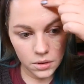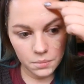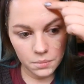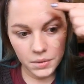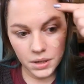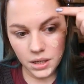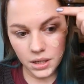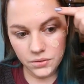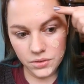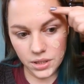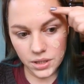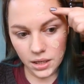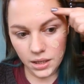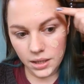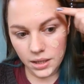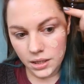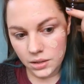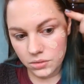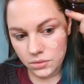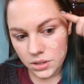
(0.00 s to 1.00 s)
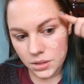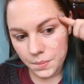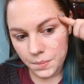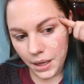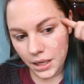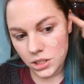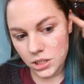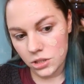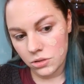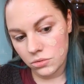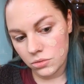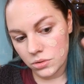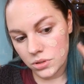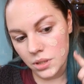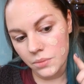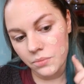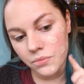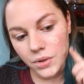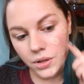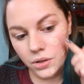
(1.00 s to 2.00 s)
I'm gonna have to get like a little spatula or
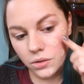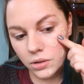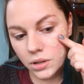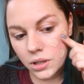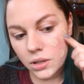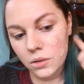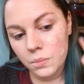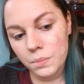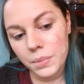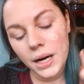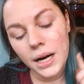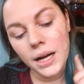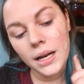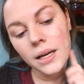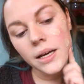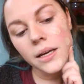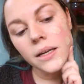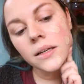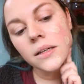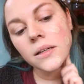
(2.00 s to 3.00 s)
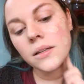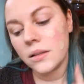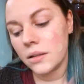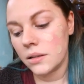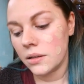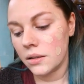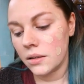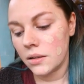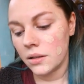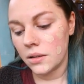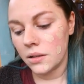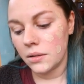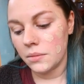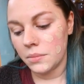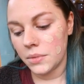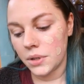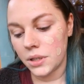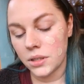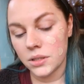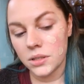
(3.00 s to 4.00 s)
something or a little palette
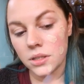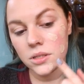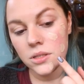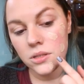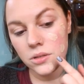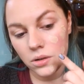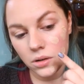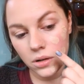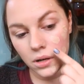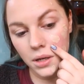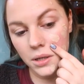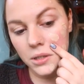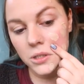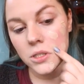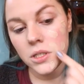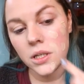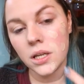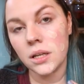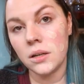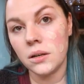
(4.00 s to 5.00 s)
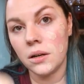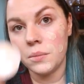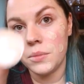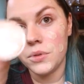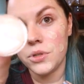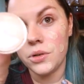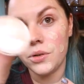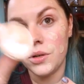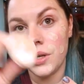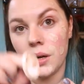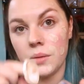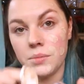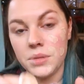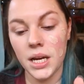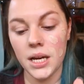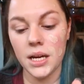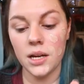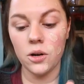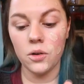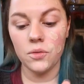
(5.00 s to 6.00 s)
because I do not like sticking I'm doing I'm
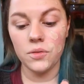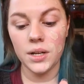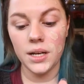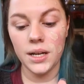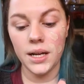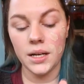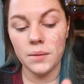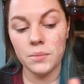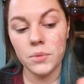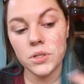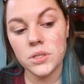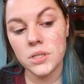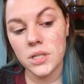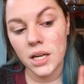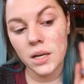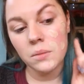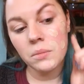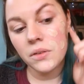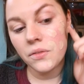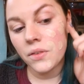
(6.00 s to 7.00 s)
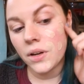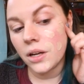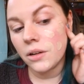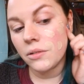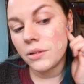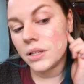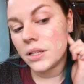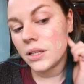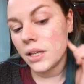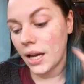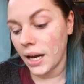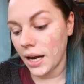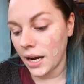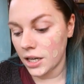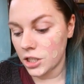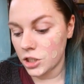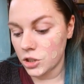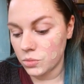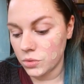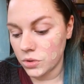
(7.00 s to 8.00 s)
taking off the lid I'm not sticking my finger into the
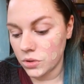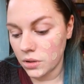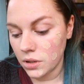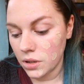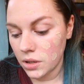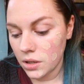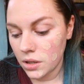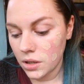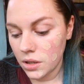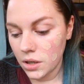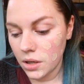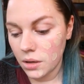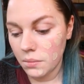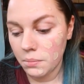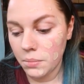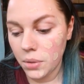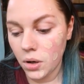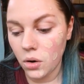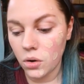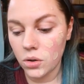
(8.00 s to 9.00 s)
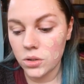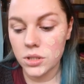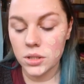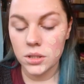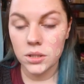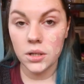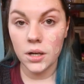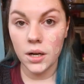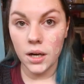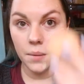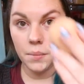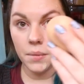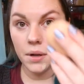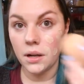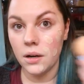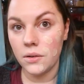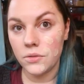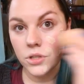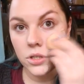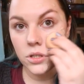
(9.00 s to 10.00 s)
actual pot um,
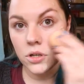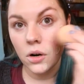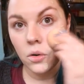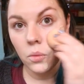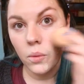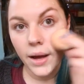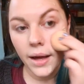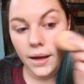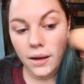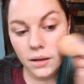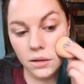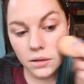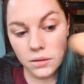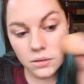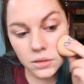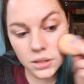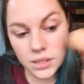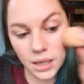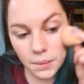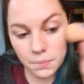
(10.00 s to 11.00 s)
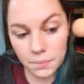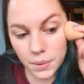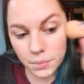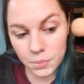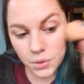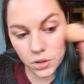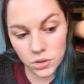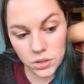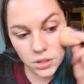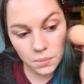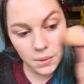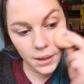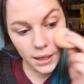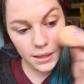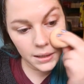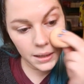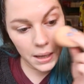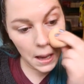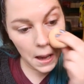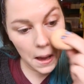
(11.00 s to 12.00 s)
and I've just got a wet a damp beauty
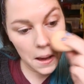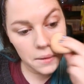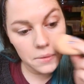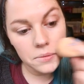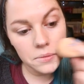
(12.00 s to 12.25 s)
blender